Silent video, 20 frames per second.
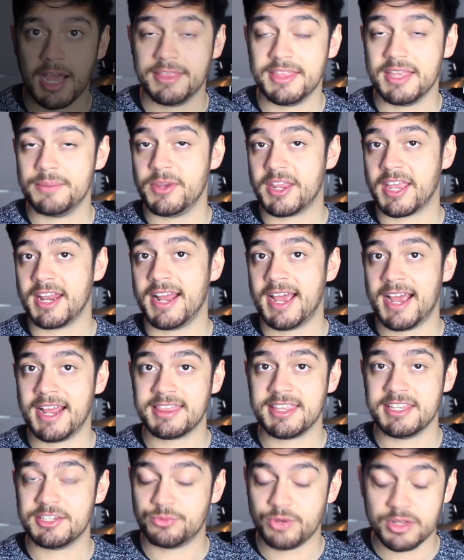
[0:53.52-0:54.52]
And then we can
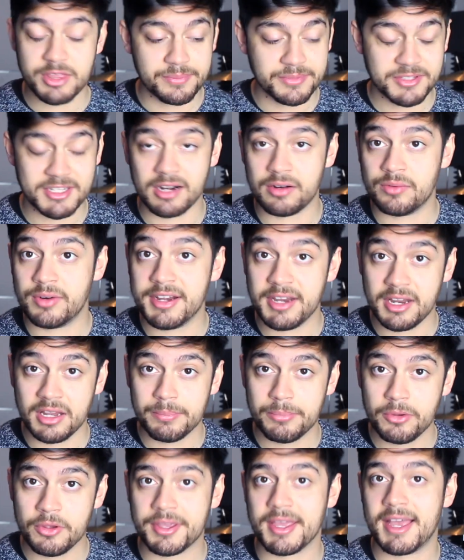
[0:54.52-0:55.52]
add these rhythms that are written in the
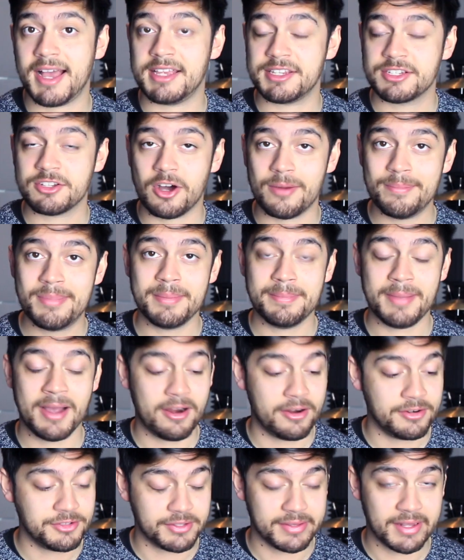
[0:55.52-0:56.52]
book as comping
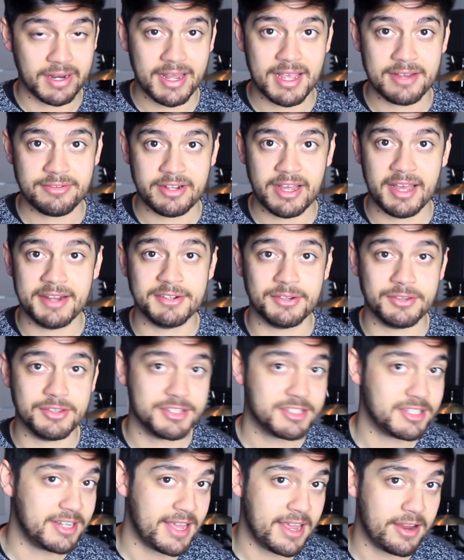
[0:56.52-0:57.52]
patterns on the left hand on the
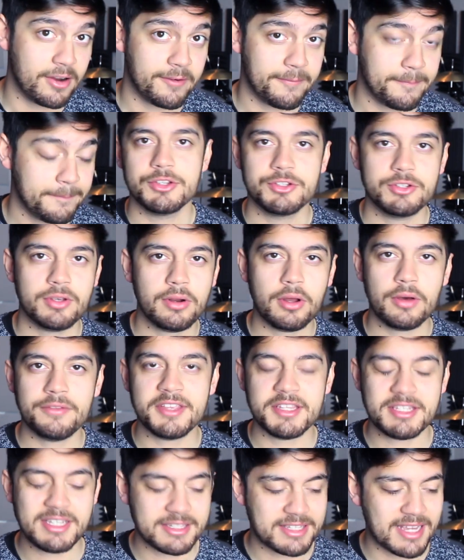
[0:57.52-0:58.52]
snare. So a lot of
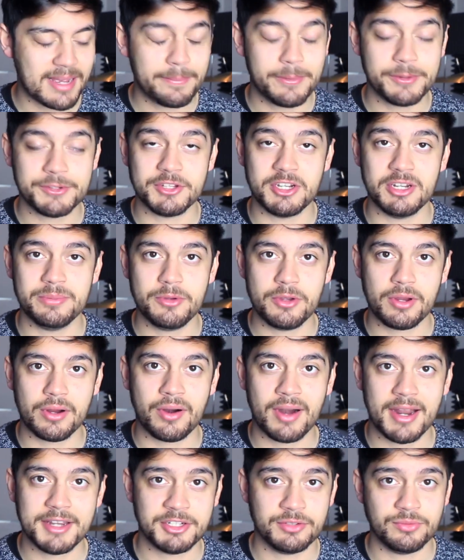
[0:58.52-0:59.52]
these examples in the book
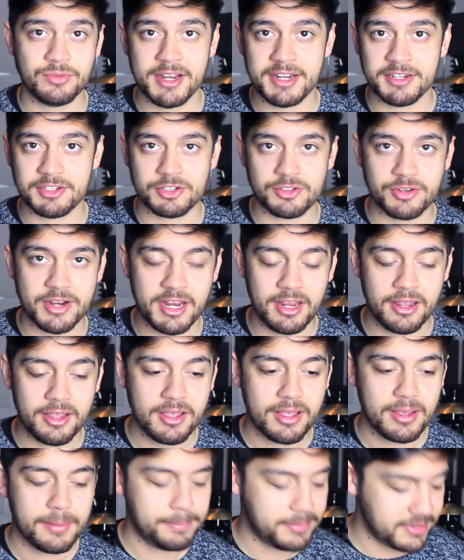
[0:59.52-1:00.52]
are actually written straight,
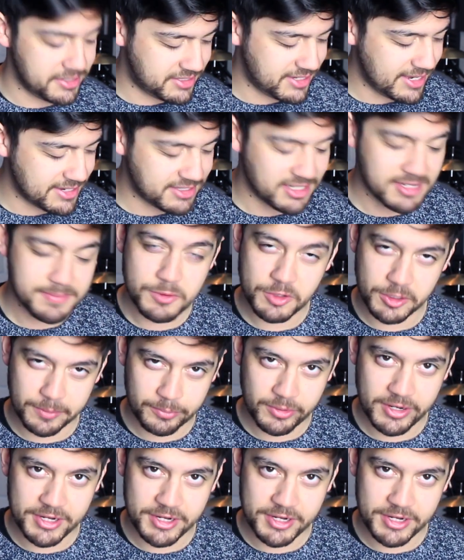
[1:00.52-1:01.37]
but it says in the book, I'm